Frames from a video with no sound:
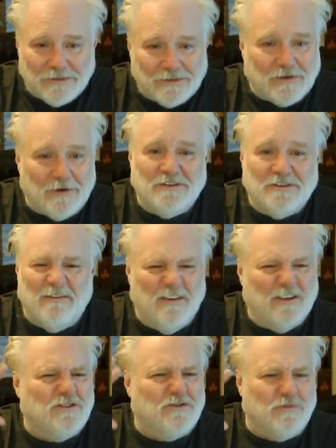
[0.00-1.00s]
description of
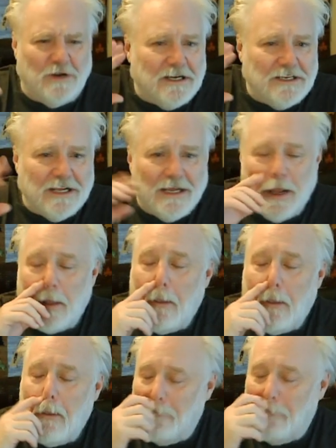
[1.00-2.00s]
the Trinity
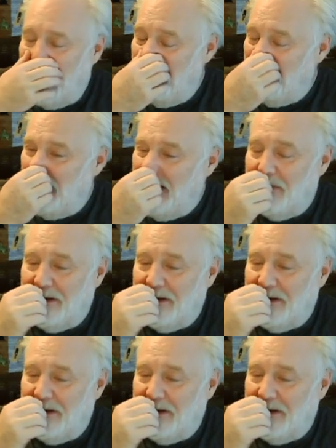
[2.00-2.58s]
might be.